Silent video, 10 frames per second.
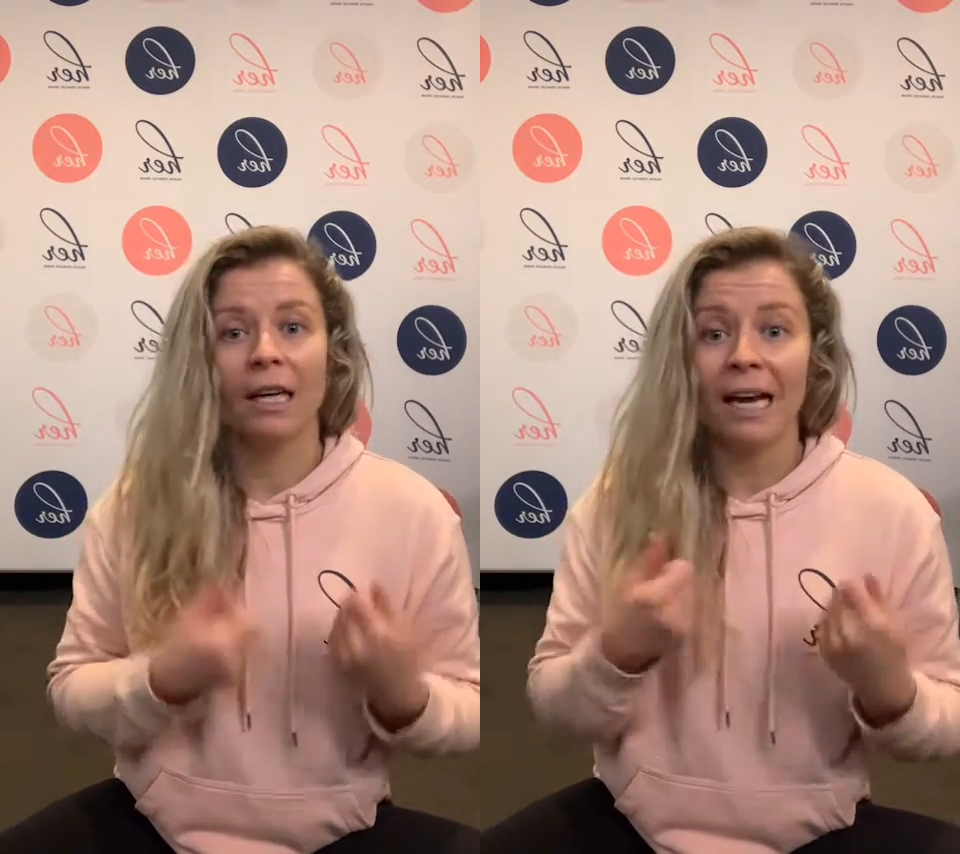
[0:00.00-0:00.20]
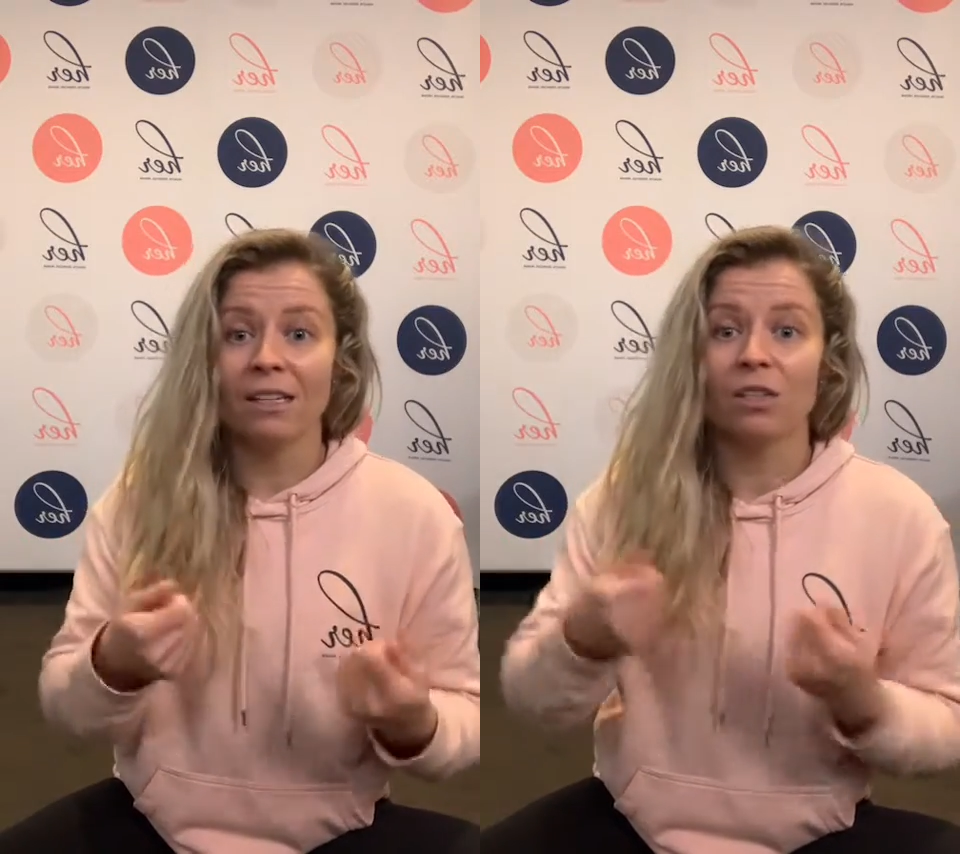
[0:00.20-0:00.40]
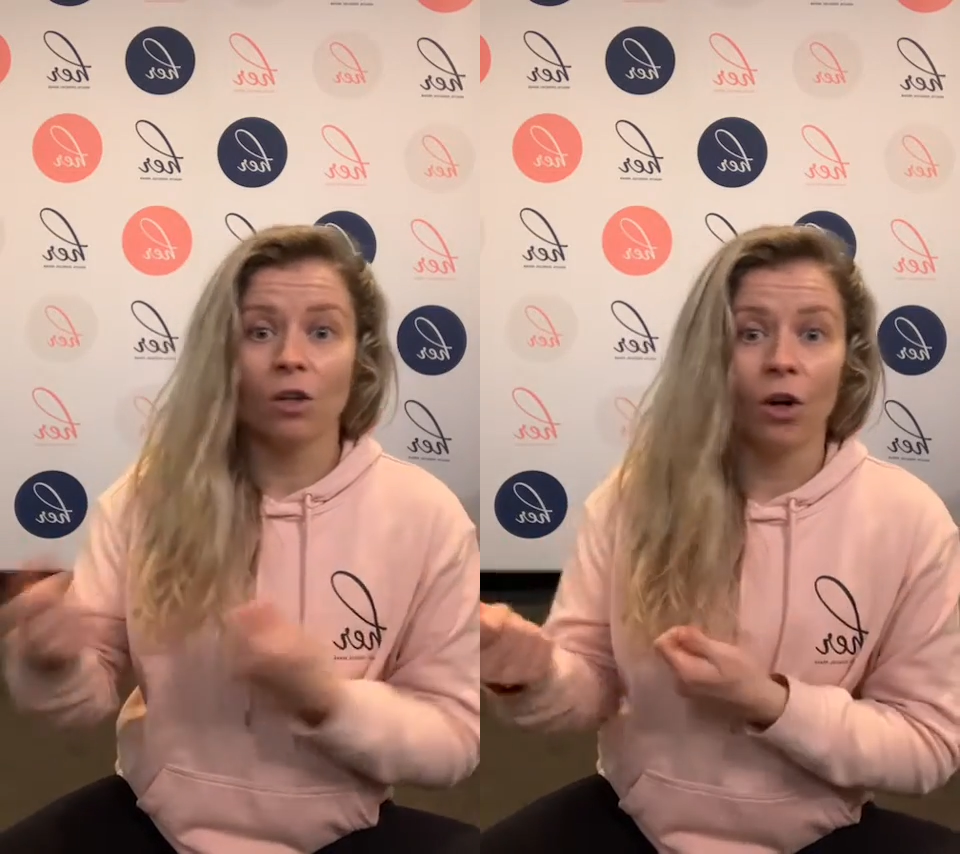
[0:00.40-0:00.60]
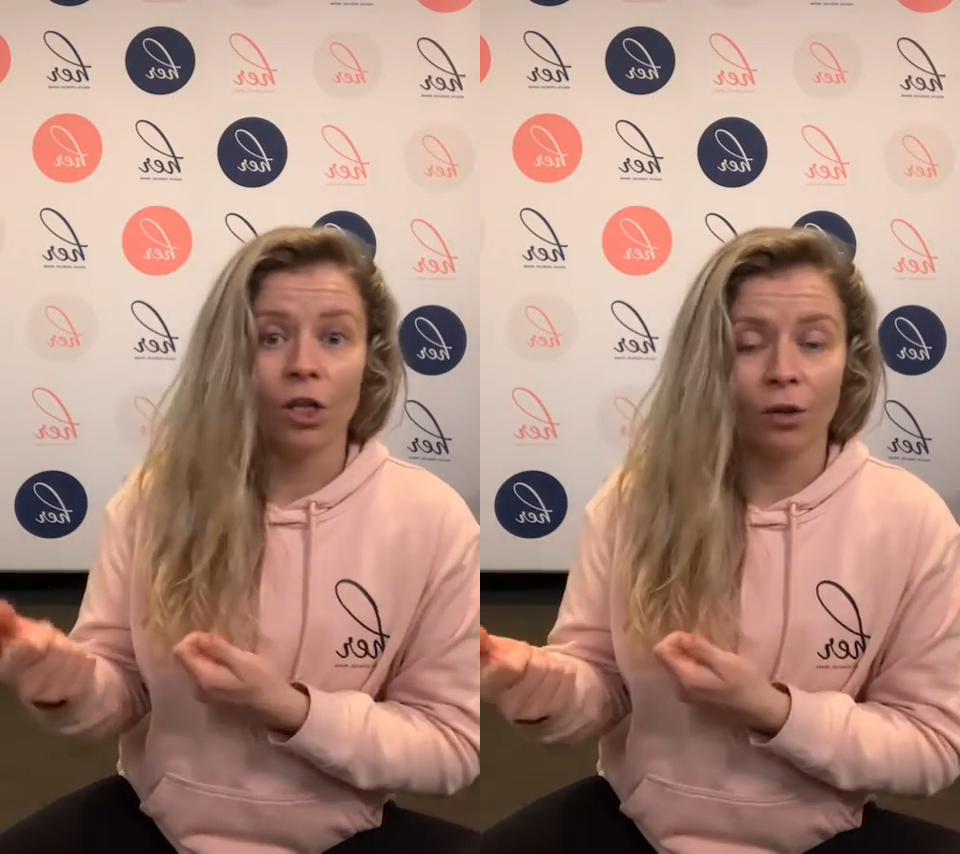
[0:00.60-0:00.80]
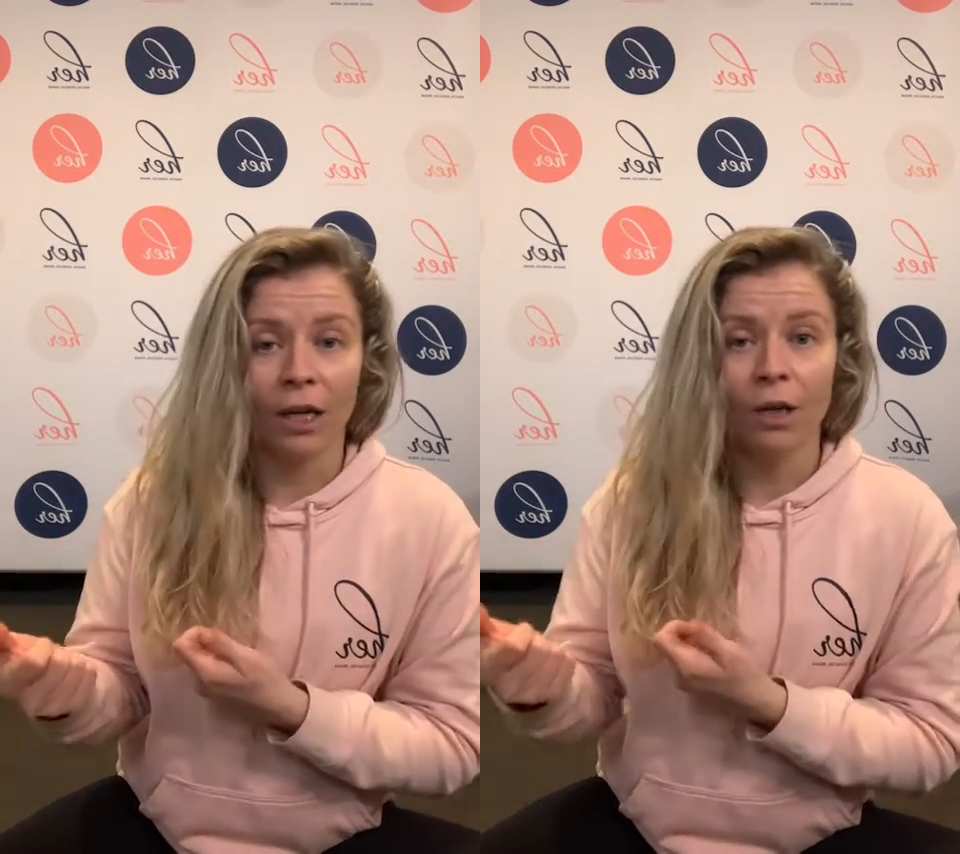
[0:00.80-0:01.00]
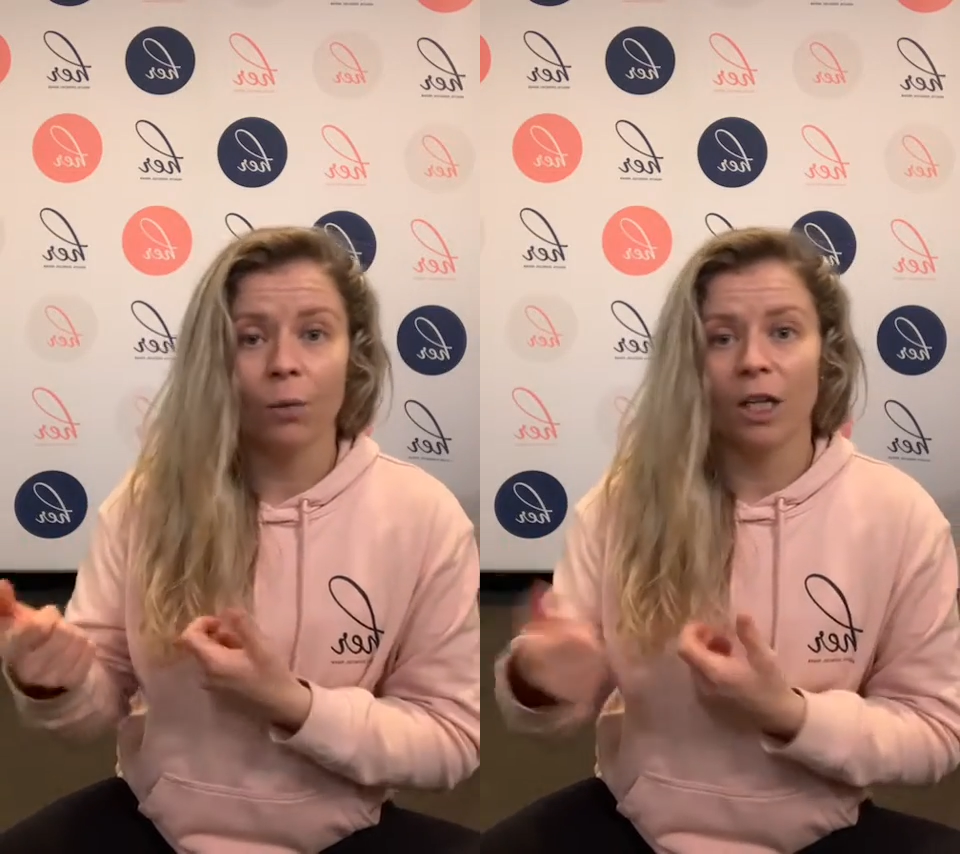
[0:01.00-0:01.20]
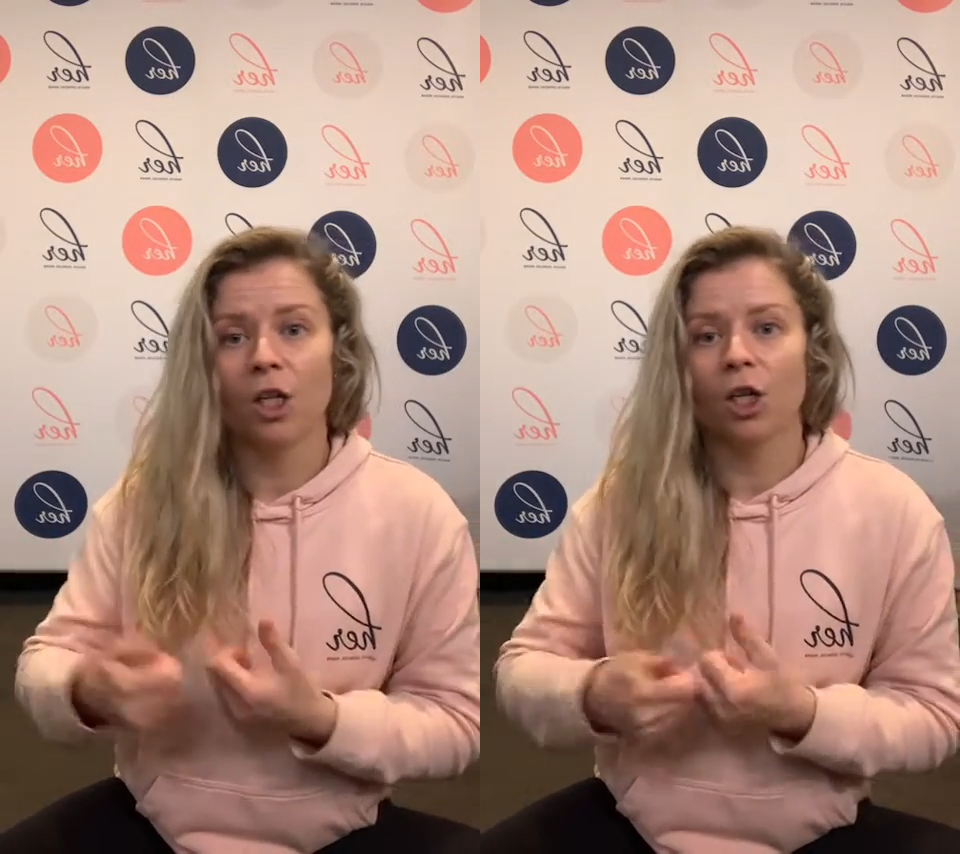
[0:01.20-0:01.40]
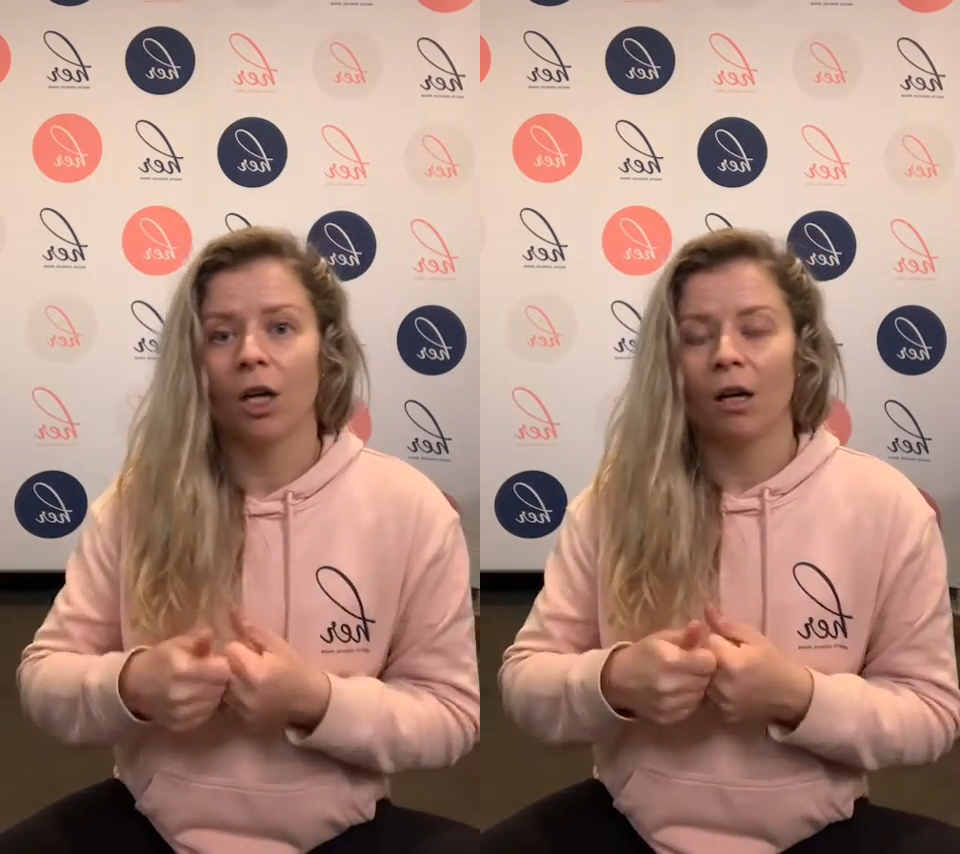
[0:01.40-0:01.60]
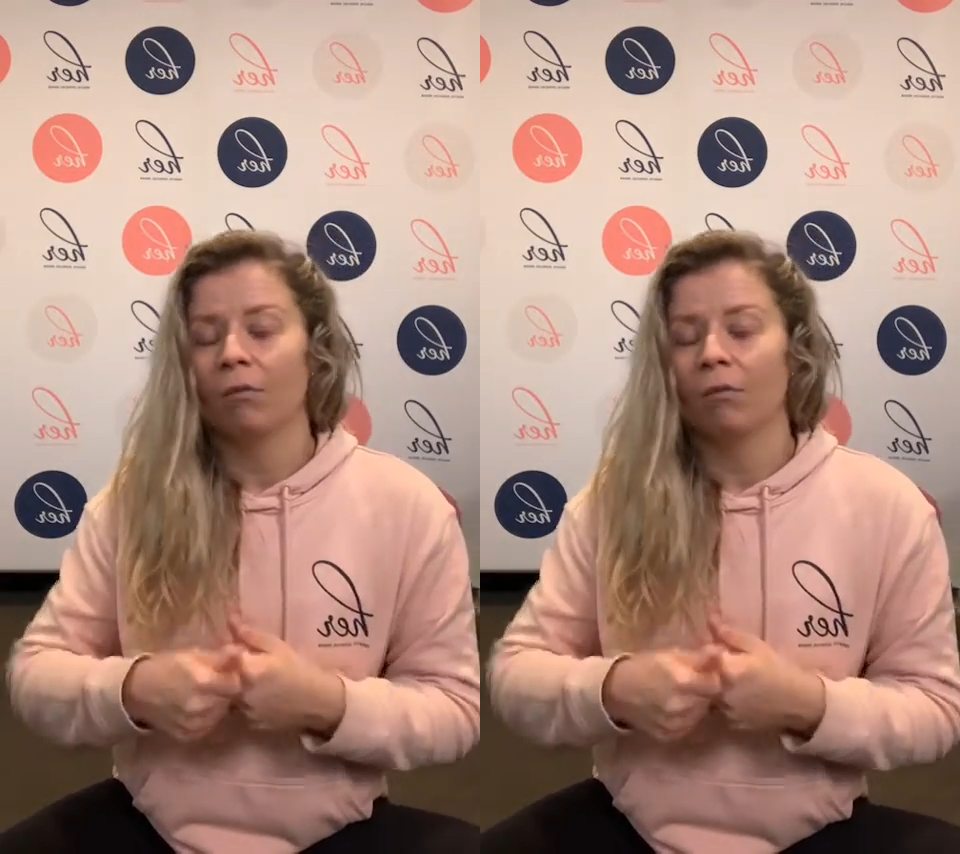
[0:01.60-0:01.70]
get surgery, which